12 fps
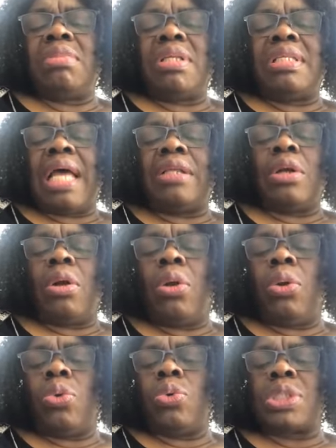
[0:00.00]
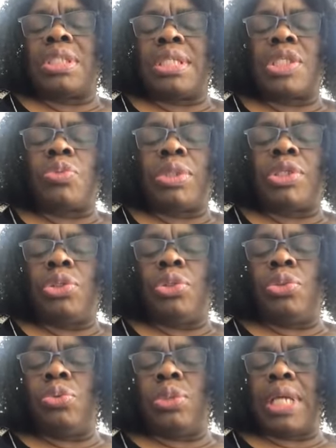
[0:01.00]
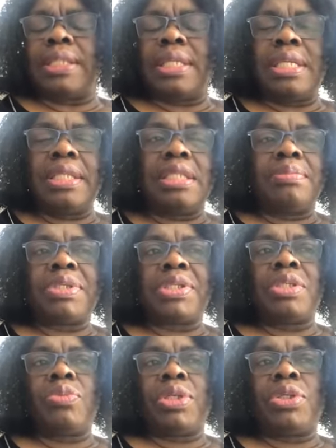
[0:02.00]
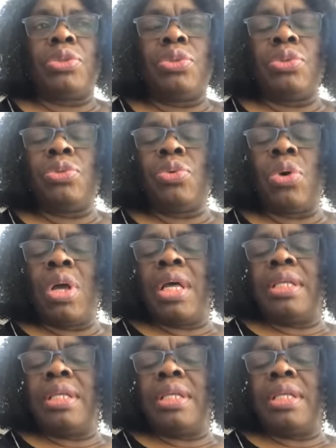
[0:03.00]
that closeness with you, that intimacy with you,